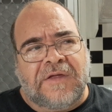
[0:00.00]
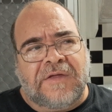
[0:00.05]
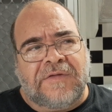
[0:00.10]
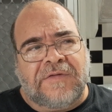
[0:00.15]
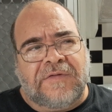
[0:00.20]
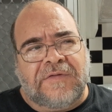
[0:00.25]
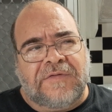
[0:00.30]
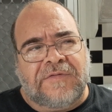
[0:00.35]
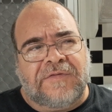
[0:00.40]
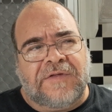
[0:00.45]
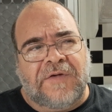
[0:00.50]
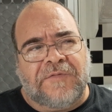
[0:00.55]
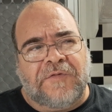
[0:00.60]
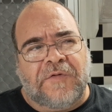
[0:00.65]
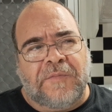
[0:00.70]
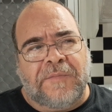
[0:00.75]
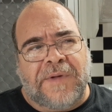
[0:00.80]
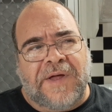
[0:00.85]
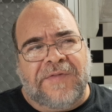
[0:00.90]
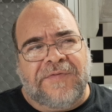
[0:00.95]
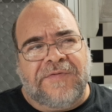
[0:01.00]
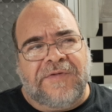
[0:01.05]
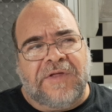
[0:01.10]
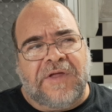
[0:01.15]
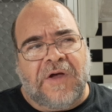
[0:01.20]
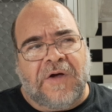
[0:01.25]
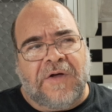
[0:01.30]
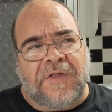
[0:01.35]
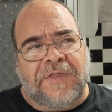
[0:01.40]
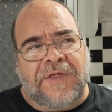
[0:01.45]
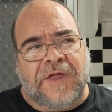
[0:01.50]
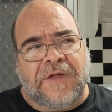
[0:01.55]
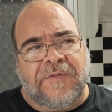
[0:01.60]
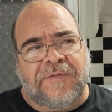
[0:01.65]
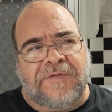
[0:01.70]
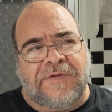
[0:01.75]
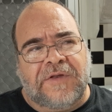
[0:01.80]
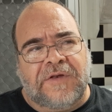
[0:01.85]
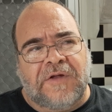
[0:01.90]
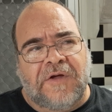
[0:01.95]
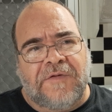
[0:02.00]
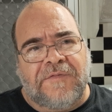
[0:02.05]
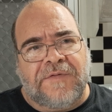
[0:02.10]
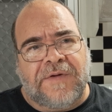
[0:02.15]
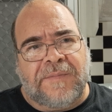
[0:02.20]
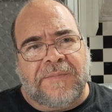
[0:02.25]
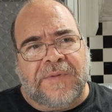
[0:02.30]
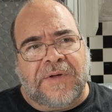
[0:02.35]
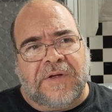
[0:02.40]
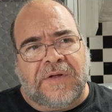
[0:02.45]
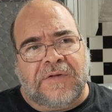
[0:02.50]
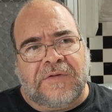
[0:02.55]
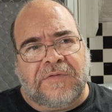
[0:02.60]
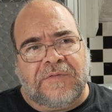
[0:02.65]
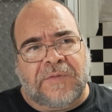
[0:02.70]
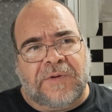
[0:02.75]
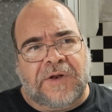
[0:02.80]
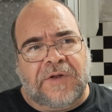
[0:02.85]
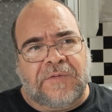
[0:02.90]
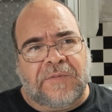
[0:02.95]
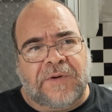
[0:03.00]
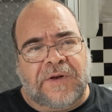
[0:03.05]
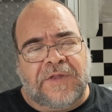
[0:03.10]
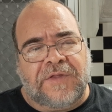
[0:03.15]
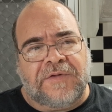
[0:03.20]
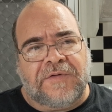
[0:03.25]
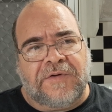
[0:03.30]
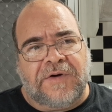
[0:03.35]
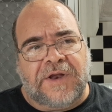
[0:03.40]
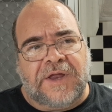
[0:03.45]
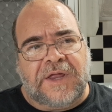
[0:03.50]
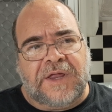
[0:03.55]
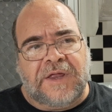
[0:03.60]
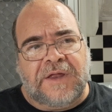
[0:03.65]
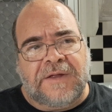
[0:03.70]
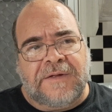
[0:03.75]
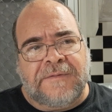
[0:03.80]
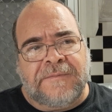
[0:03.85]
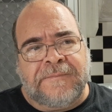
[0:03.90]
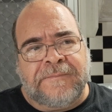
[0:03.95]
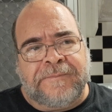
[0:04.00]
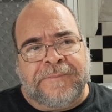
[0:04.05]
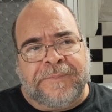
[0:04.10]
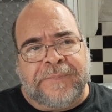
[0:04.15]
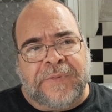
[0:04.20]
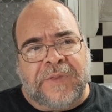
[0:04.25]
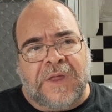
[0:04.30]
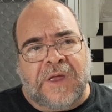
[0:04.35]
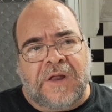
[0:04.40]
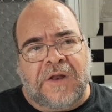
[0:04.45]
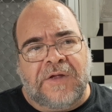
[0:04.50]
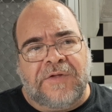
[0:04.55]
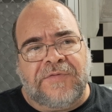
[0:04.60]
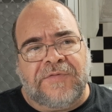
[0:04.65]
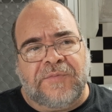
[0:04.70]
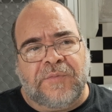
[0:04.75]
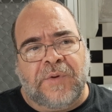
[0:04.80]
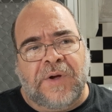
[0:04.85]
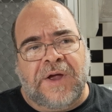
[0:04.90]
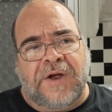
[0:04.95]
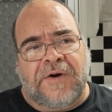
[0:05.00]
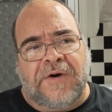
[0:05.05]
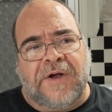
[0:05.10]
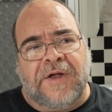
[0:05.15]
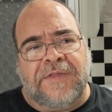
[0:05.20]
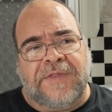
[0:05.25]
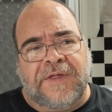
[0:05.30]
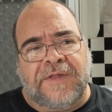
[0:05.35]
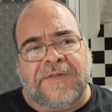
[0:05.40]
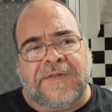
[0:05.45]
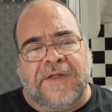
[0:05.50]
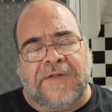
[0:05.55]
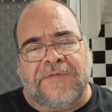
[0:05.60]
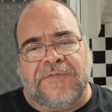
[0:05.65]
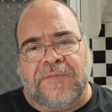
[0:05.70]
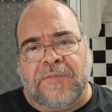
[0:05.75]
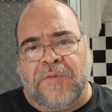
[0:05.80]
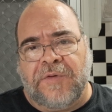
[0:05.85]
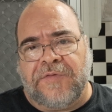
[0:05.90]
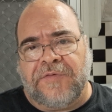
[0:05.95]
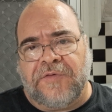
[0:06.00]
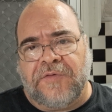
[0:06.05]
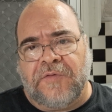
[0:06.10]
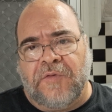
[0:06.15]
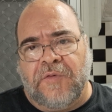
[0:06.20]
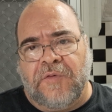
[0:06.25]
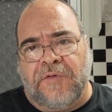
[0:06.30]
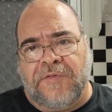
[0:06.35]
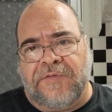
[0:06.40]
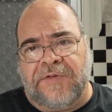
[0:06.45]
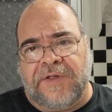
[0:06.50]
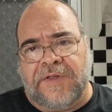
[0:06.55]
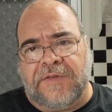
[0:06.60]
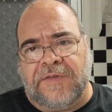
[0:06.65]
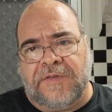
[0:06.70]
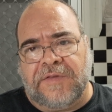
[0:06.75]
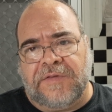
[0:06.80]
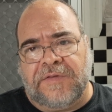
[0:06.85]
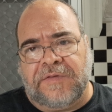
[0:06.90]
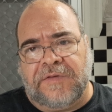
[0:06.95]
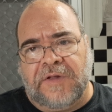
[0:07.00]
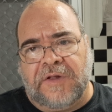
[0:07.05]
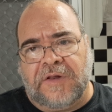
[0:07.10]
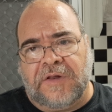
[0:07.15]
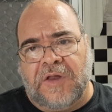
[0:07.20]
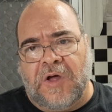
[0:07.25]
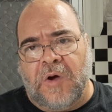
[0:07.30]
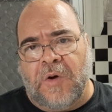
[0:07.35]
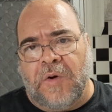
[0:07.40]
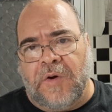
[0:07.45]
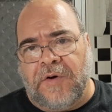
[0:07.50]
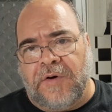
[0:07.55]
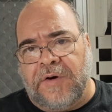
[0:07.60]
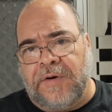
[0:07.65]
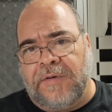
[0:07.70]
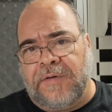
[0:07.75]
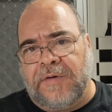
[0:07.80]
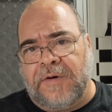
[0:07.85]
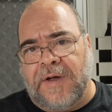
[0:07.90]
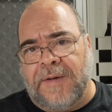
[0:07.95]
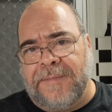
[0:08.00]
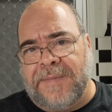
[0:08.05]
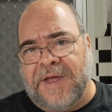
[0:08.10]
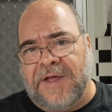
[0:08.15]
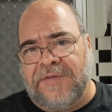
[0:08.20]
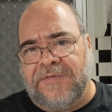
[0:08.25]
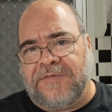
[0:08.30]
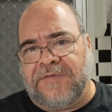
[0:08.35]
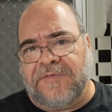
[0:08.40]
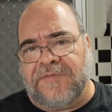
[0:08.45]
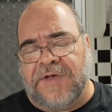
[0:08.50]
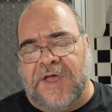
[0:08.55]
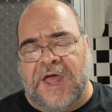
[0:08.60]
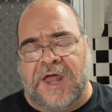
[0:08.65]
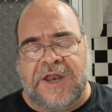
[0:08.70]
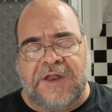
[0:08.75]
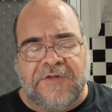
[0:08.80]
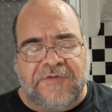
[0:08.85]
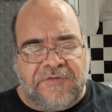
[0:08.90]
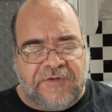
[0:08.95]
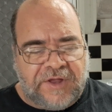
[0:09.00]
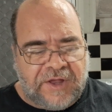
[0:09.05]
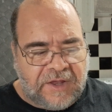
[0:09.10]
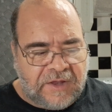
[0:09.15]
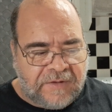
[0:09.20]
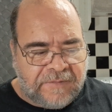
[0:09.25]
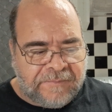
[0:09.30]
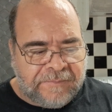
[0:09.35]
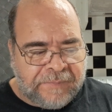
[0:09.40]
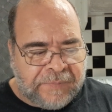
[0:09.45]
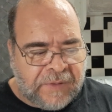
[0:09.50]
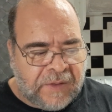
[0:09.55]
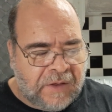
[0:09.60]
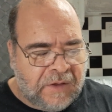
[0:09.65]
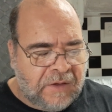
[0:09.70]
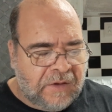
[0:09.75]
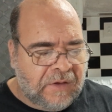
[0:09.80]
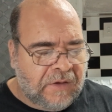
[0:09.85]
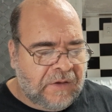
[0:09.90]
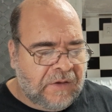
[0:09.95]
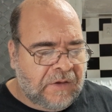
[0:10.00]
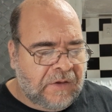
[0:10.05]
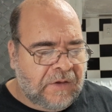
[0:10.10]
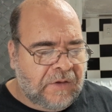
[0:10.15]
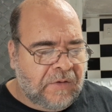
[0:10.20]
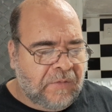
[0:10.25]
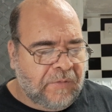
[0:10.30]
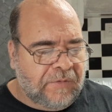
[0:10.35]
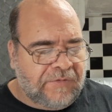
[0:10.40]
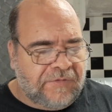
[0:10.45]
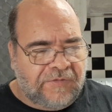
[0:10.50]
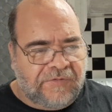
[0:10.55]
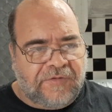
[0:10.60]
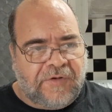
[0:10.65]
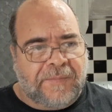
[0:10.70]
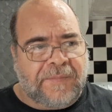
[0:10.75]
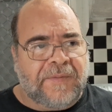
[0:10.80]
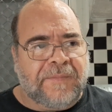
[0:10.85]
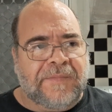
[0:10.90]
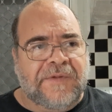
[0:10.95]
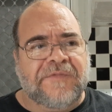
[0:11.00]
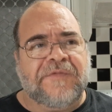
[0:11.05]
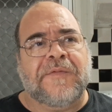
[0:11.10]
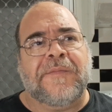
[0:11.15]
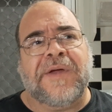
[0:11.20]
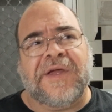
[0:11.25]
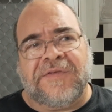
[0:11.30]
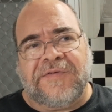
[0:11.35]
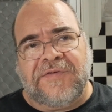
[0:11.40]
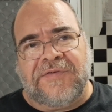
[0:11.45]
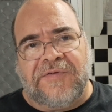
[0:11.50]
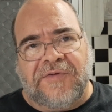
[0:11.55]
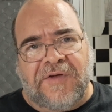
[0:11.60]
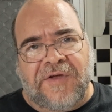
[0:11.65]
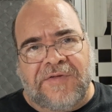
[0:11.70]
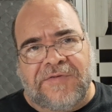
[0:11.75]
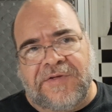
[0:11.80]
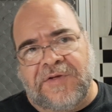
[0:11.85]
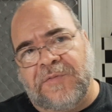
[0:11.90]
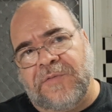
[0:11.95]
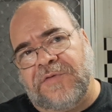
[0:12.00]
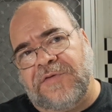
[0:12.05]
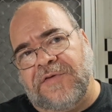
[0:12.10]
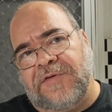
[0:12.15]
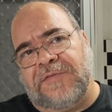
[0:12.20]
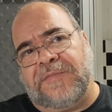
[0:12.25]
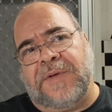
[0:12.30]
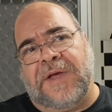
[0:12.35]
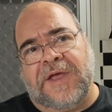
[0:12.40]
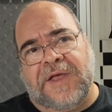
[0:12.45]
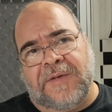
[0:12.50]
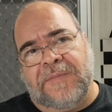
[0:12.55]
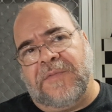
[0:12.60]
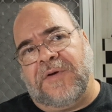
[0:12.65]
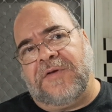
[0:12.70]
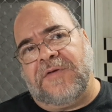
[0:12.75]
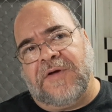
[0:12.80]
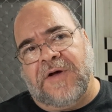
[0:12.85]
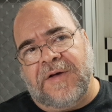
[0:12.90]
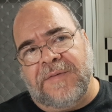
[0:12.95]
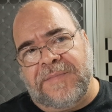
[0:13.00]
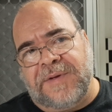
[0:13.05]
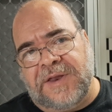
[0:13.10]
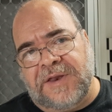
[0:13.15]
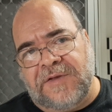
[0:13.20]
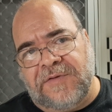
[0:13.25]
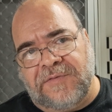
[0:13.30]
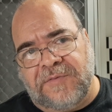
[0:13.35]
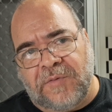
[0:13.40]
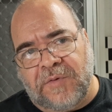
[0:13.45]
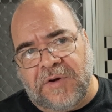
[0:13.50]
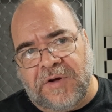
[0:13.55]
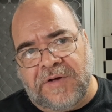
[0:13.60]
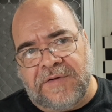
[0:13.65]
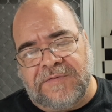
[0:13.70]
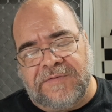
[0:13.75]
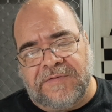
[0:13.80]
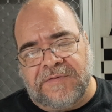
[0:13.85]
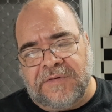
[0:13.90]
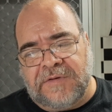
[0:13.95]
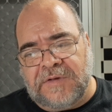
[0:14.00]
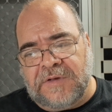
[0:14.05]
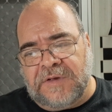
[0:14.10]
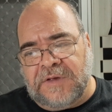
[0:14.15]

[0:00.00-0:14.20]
several months ago. I think it was in November 2023. And I swear, I think that's what's causing the lower amounts of energy, which is stopping me from exercising, which is making my diabetes worse.